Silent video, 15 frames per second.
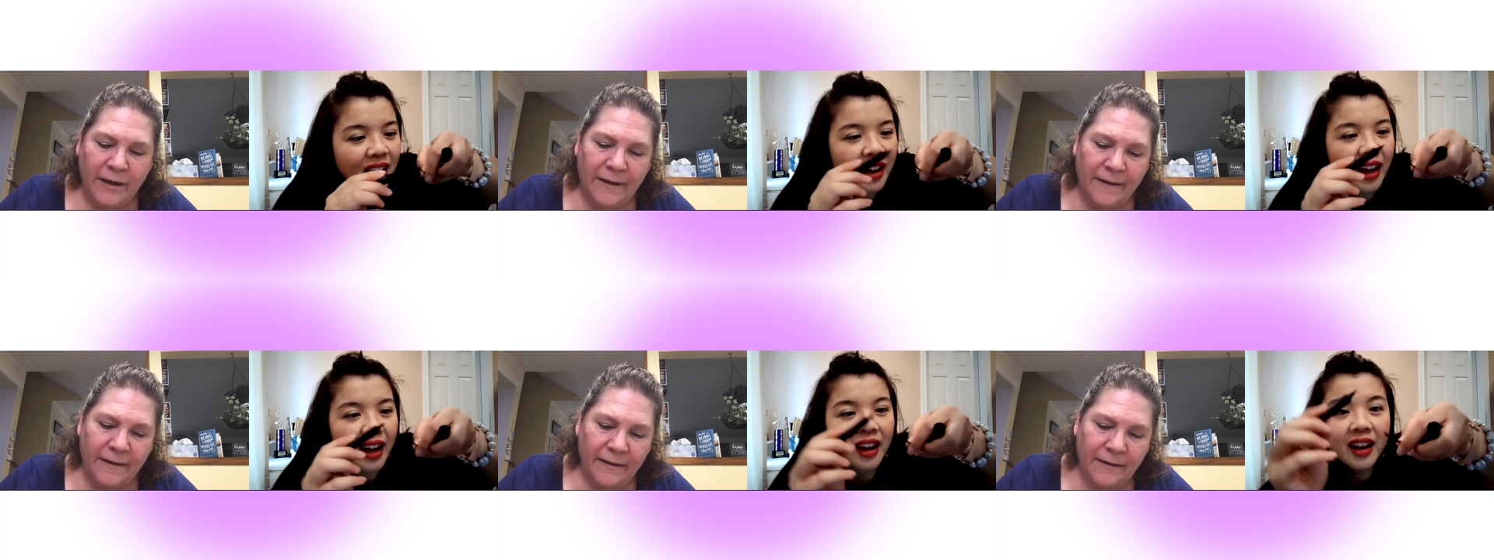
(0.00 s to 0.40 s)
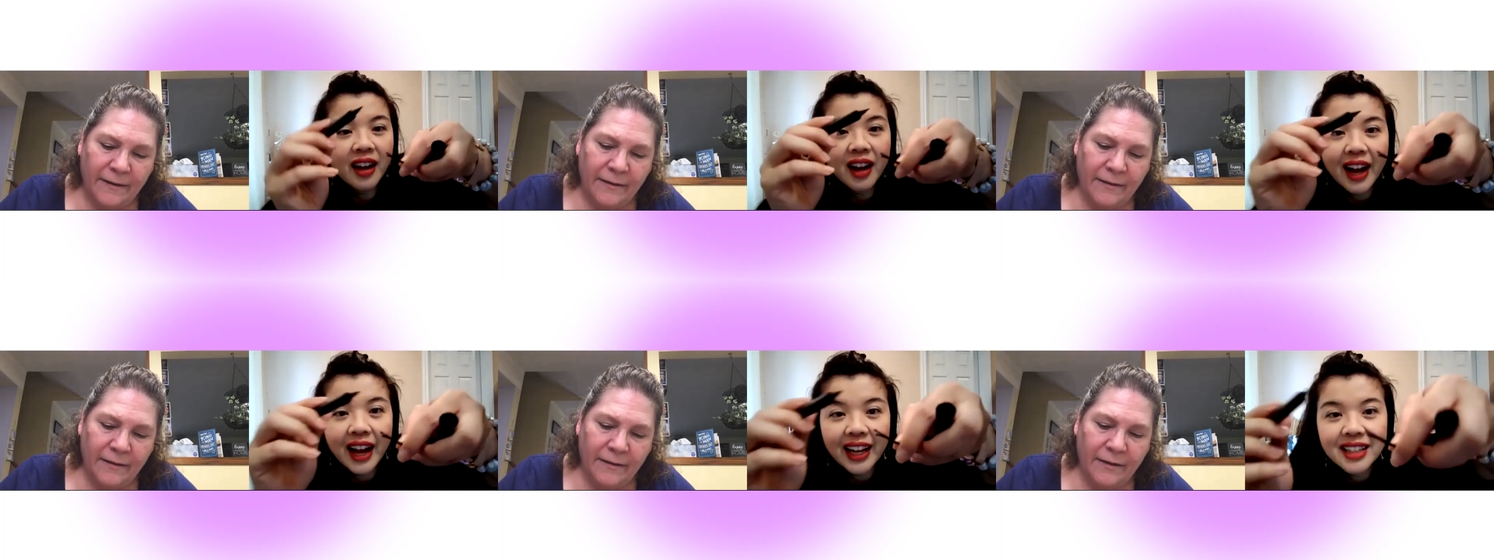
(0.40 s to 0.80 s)
Speaker 1: Okay,
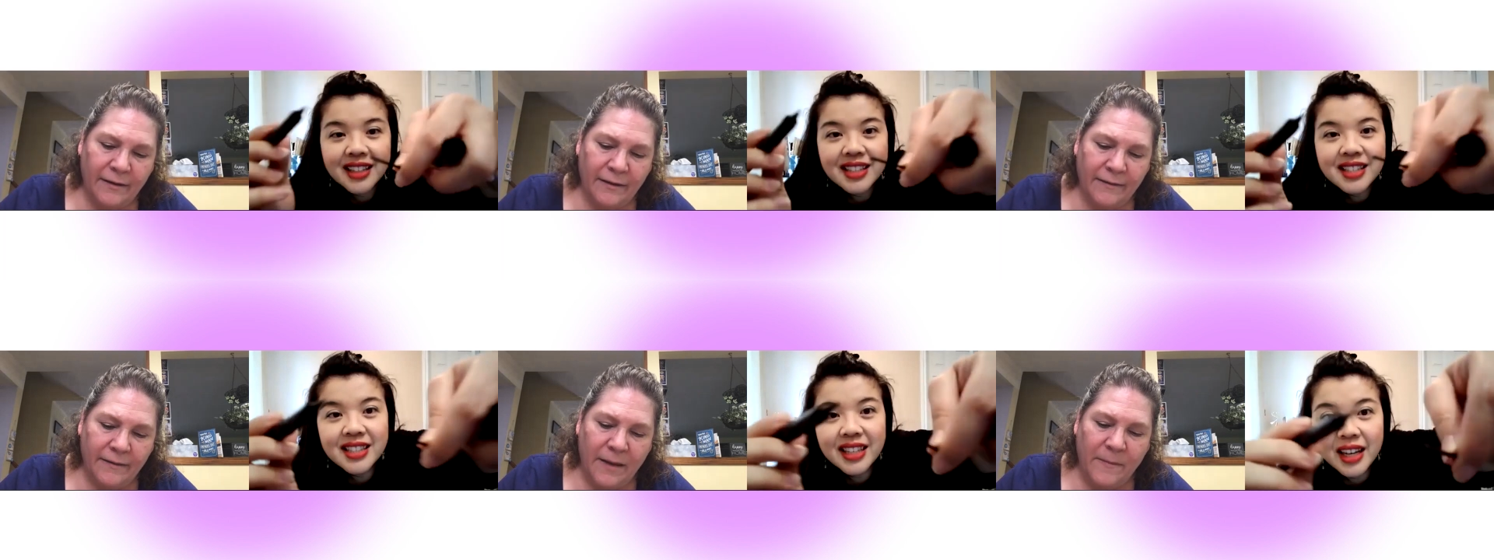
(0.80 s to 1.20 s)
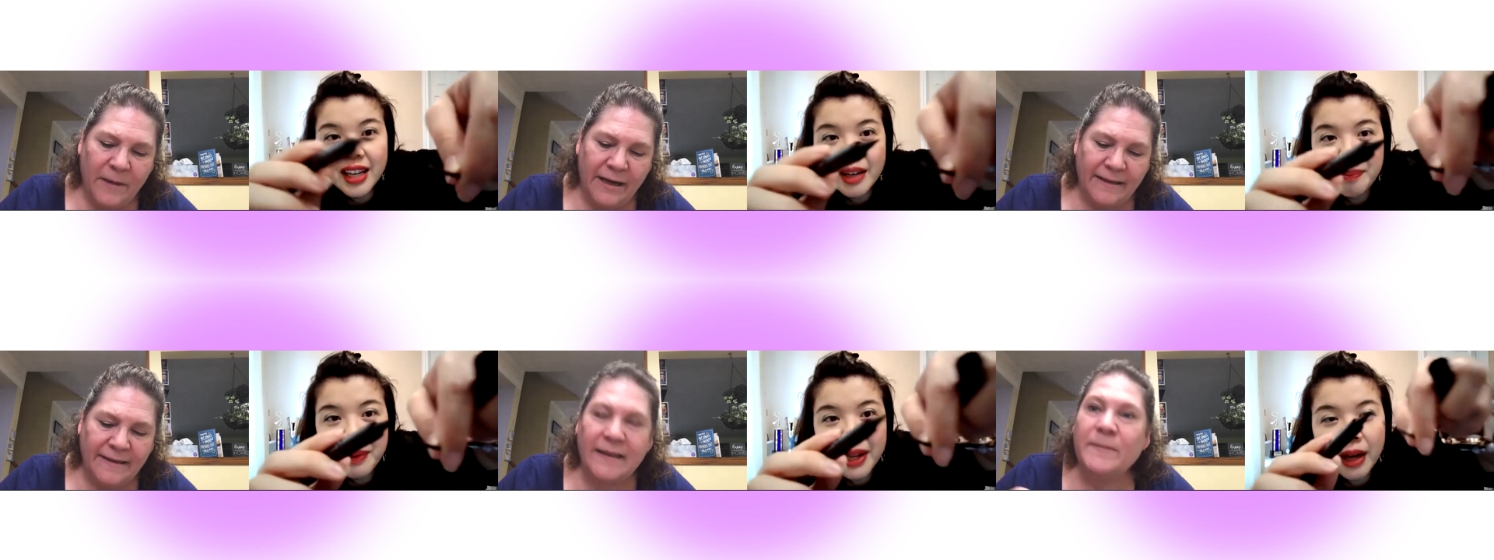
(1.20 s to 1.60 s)
I can they see
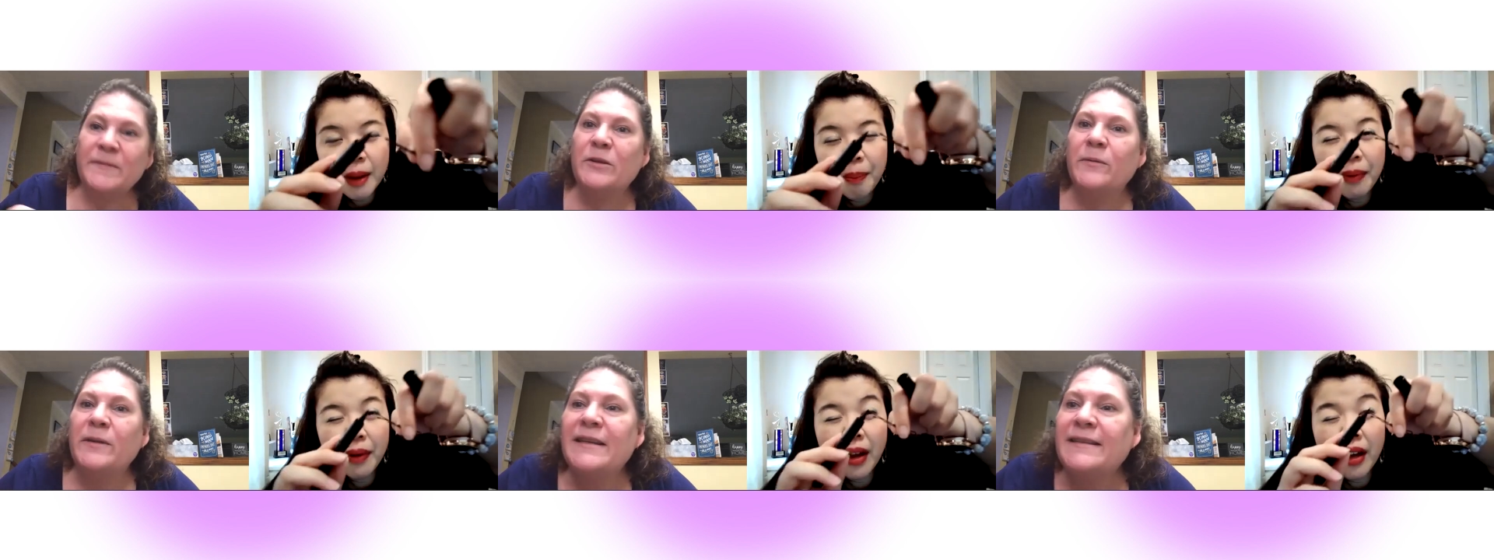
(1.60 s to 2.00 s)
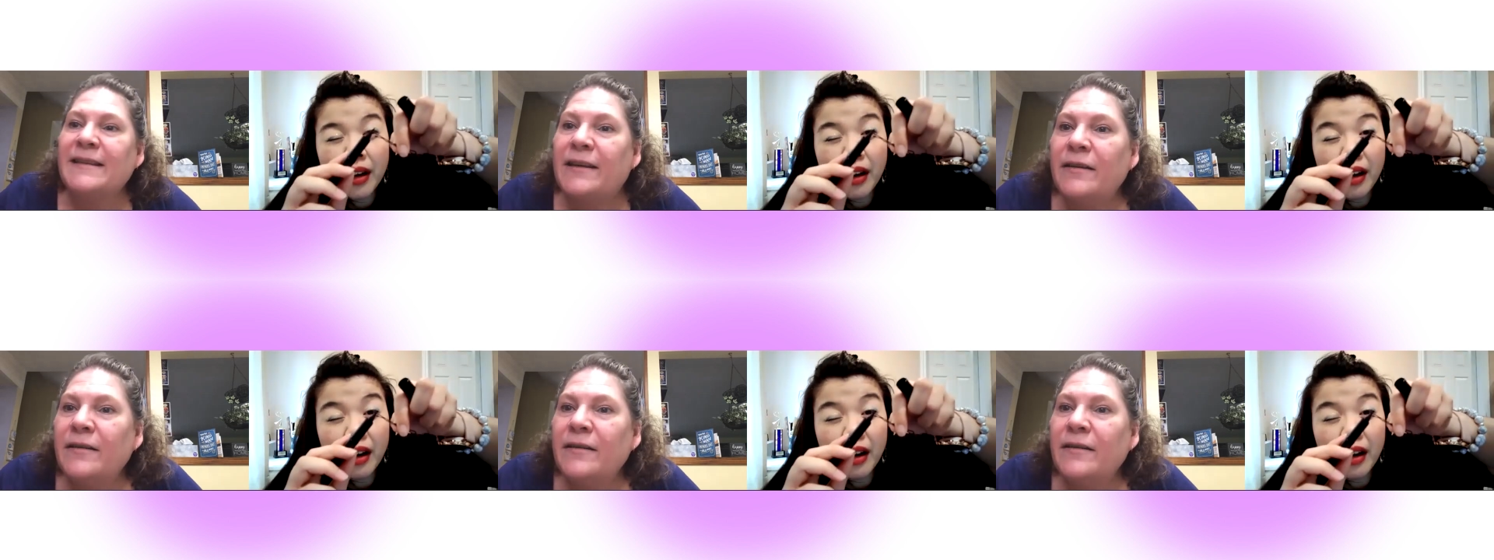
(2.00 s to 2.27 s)
it, it being so easy.